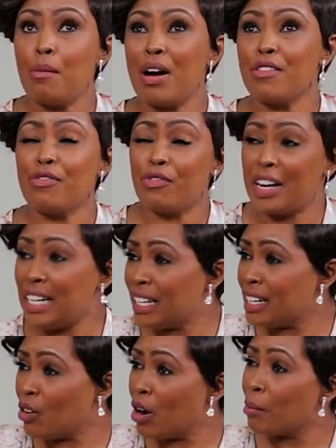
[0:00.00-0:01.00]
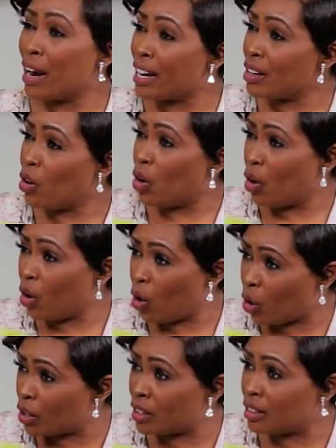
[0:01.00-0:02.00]
Am I failing or am I
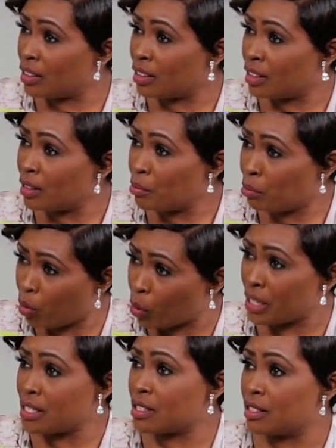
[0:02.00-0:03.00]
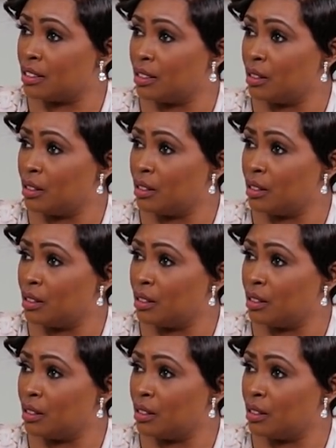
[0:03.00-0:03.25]
on point?